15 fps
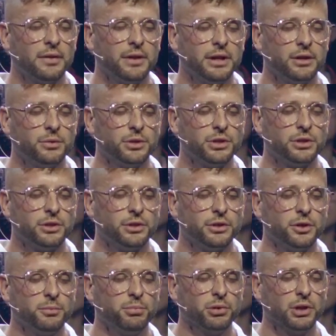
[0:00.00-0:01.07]
that it was
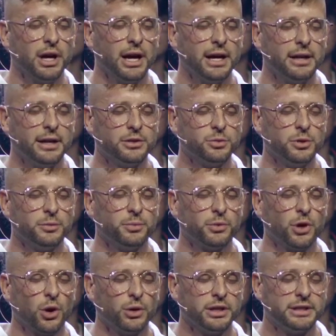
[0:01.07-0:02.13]
your blood. As we
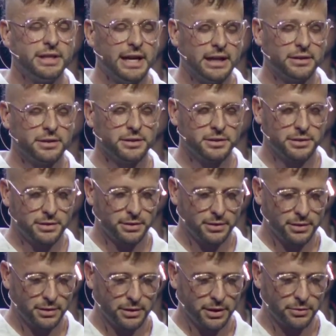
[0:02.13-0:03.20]
go to take this,
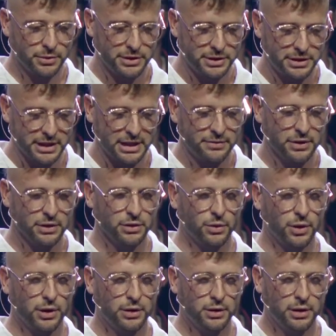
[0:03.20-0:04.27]
receive it,
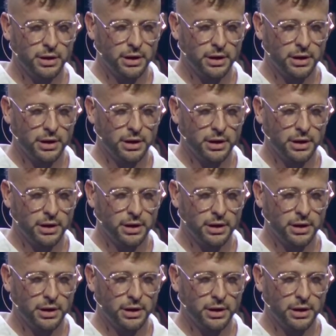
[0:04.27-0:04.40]
Lord,